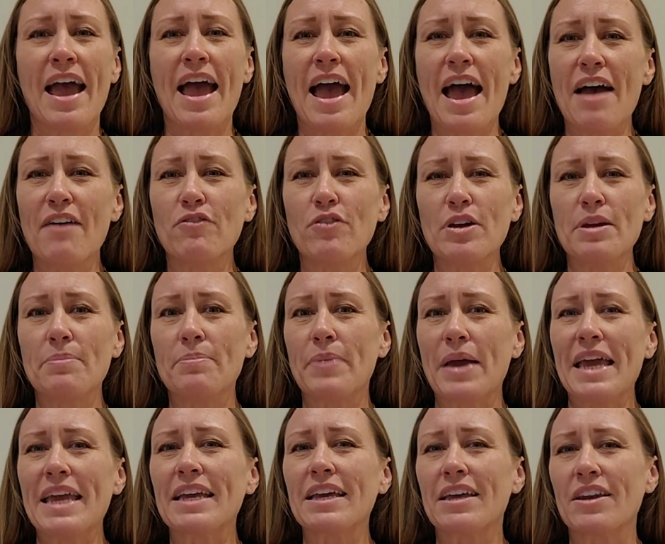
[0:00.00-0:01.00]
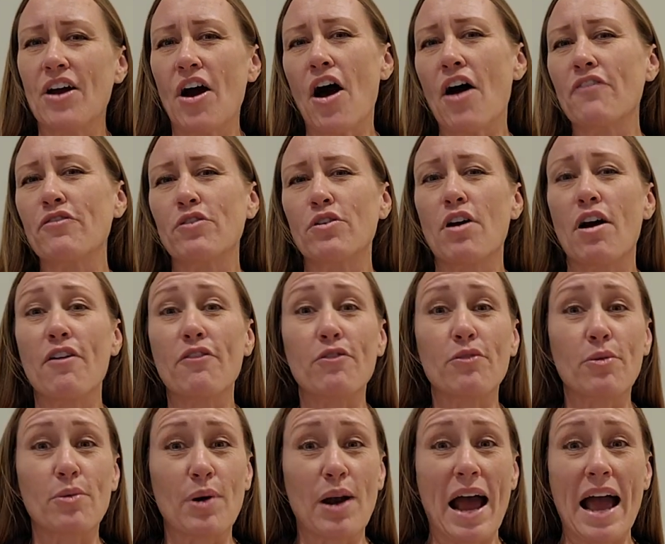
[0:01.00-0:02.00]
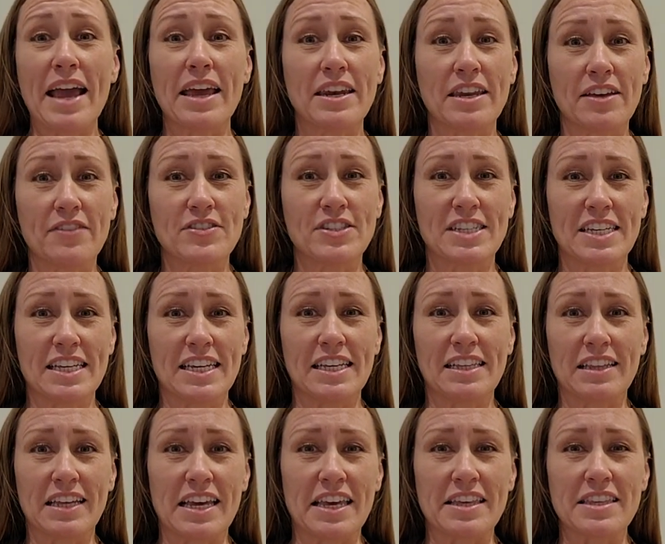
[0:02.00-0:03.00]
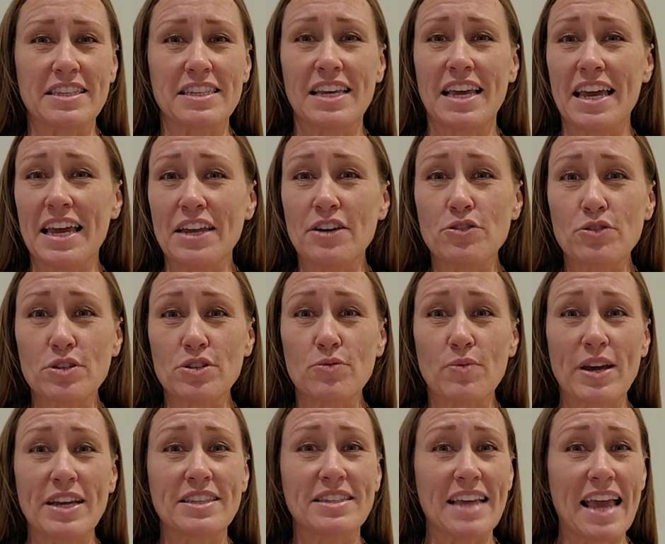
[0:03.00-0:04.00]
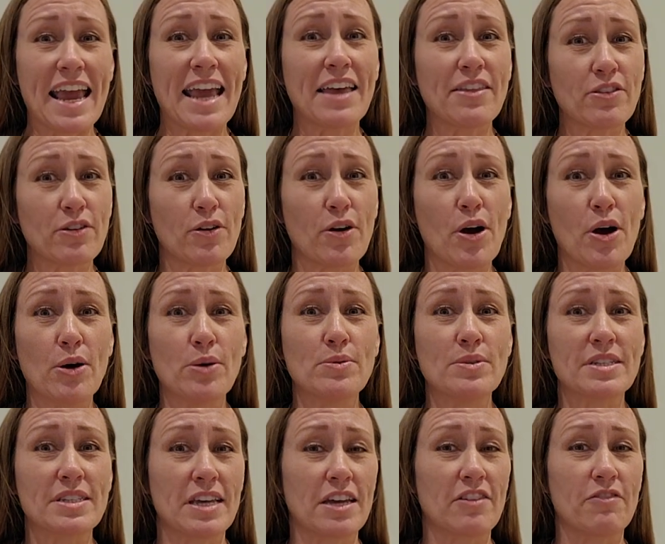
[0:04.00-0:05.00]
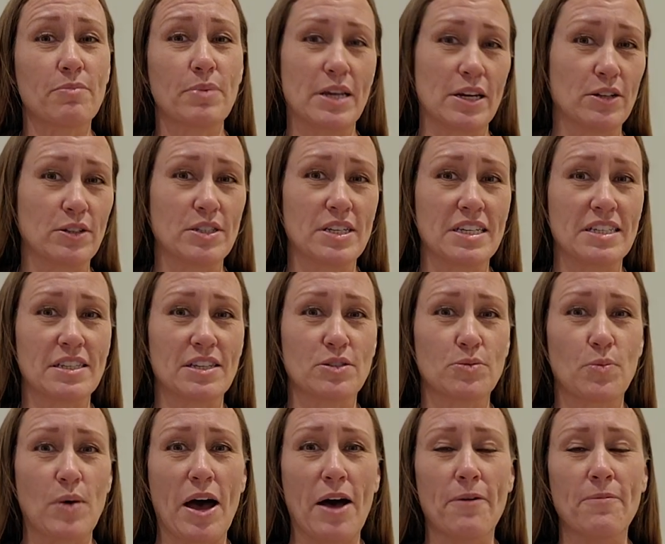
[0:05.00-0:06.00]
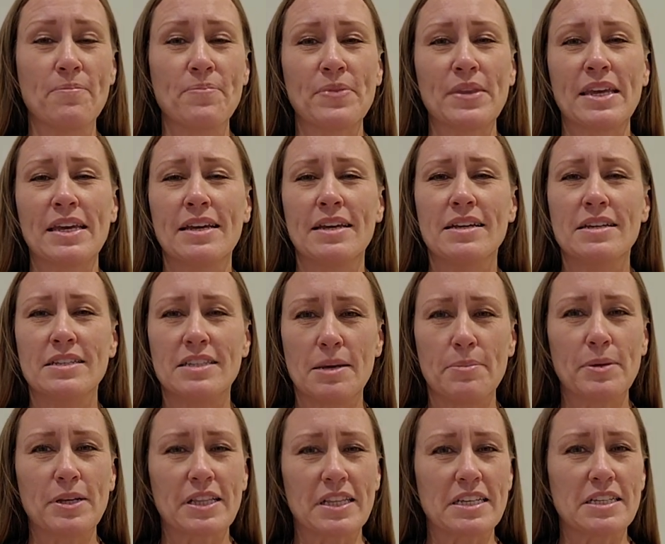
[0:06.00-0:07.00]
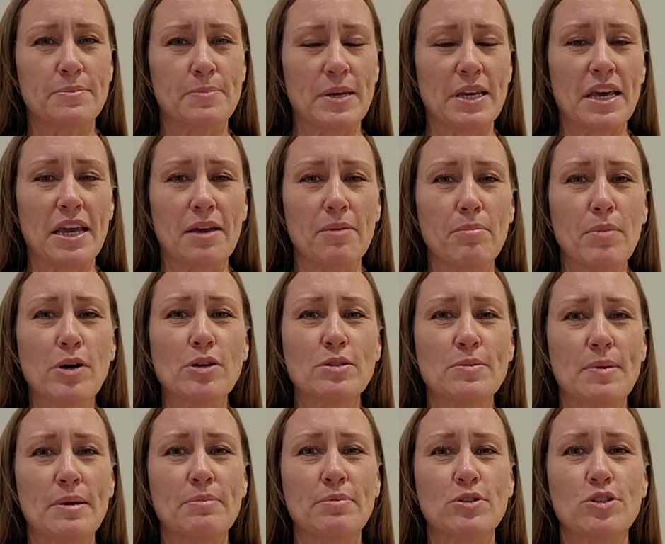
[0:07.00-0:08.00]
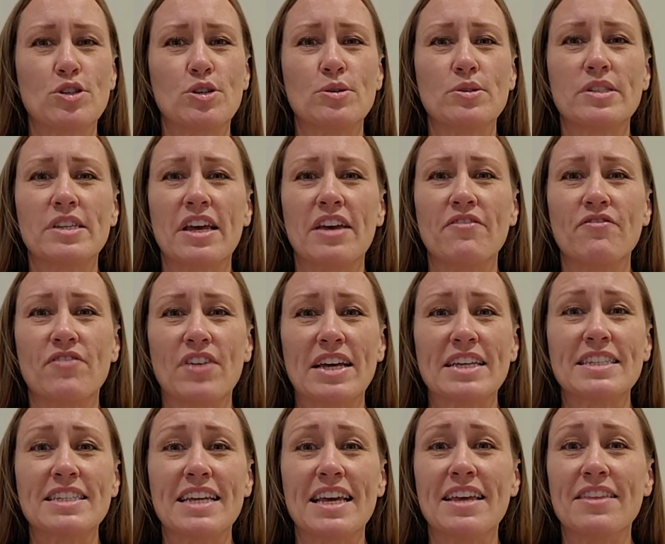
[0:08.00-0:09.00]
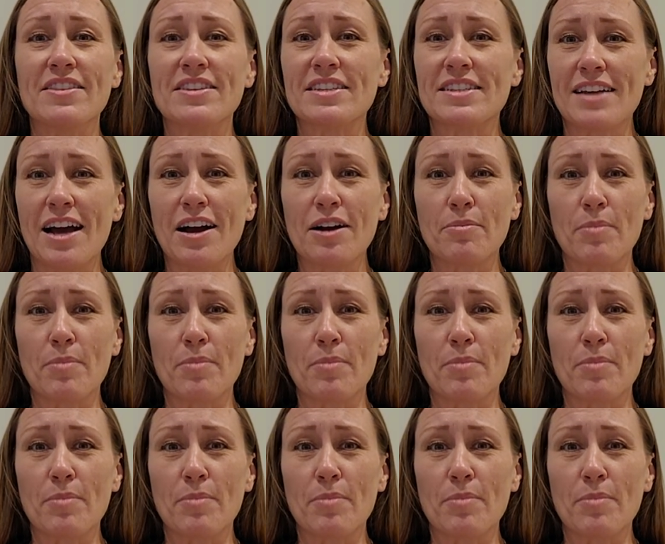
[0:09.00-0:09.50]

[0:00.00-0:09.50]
Every bank can offer a variety of CD lengths, interest rates, and their own set of penalties as well. Typically speaking, most people choose to invest in the stock